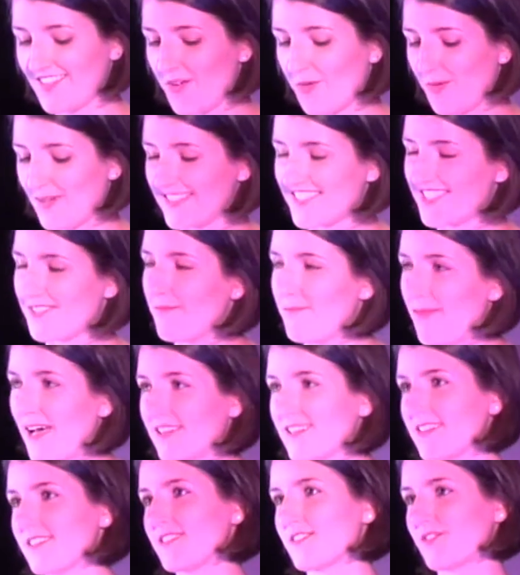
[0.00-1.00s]
when some
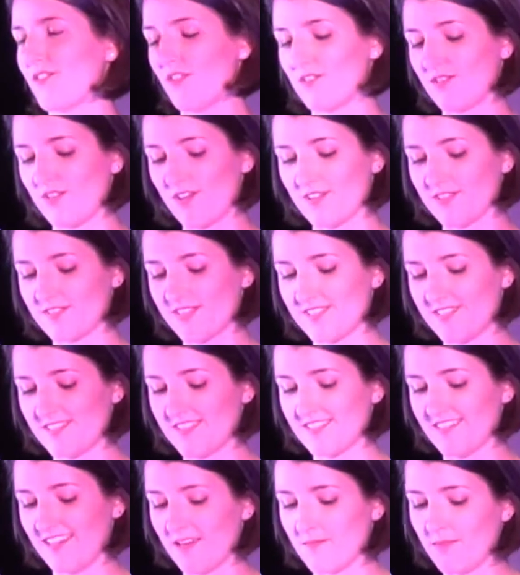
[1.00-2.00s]
ballots got
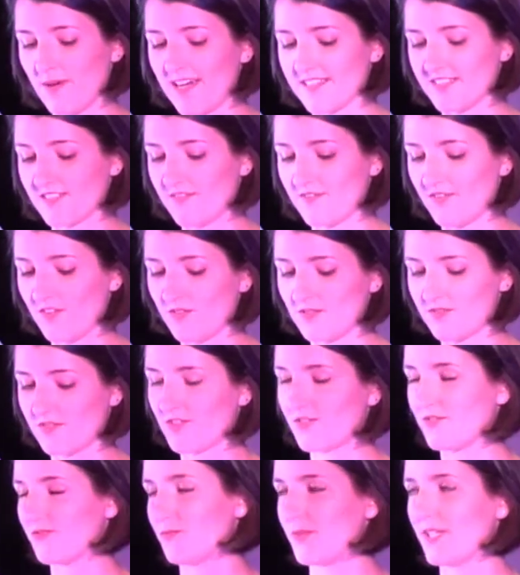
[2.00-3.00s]
lost, and by
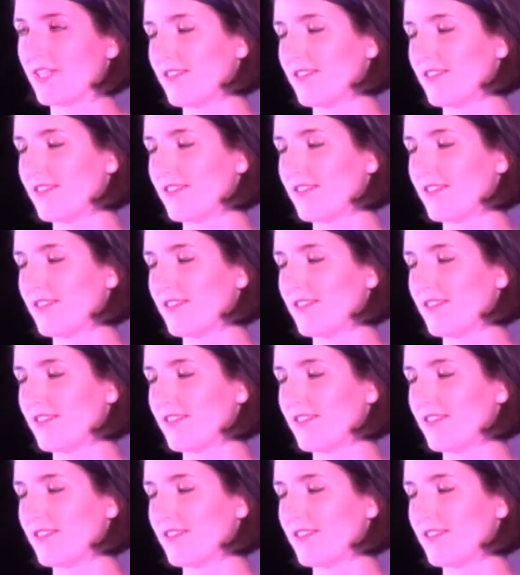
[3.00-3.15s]
default we